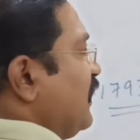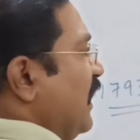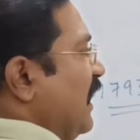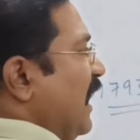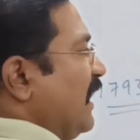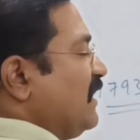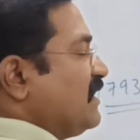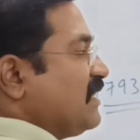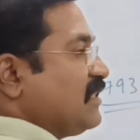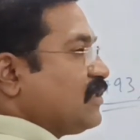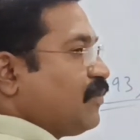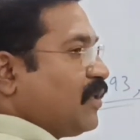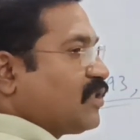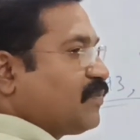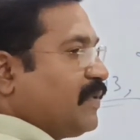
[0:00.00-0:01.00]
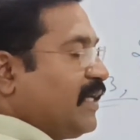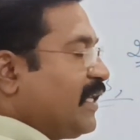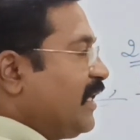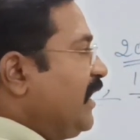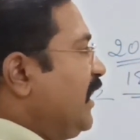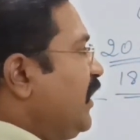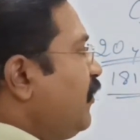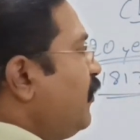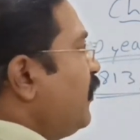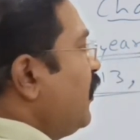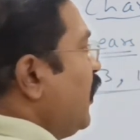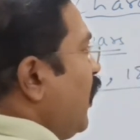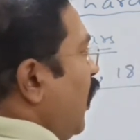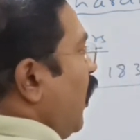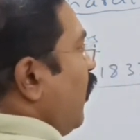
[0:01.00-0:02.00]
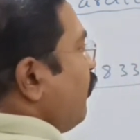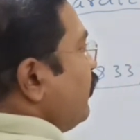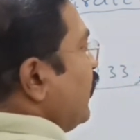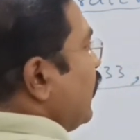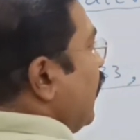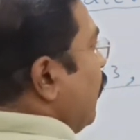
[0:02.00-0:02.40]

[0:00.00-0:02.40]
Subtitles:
the license was been renewed of the